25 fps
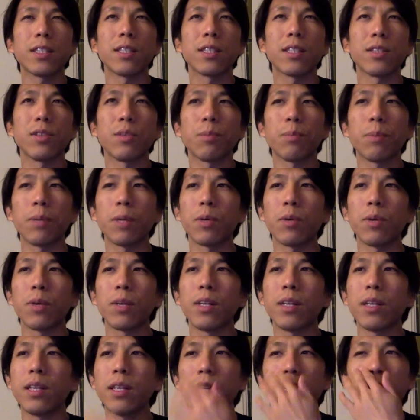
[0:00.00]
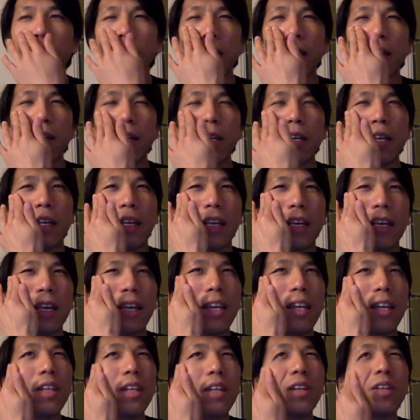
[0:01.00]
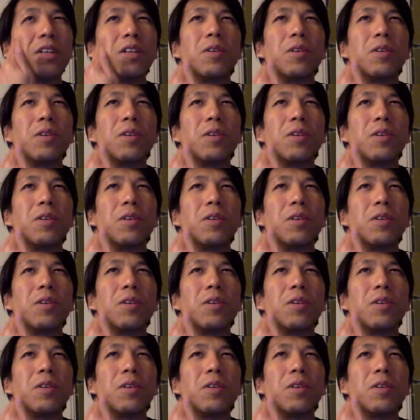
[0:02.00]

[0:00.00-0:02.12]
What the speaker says: the penguin, and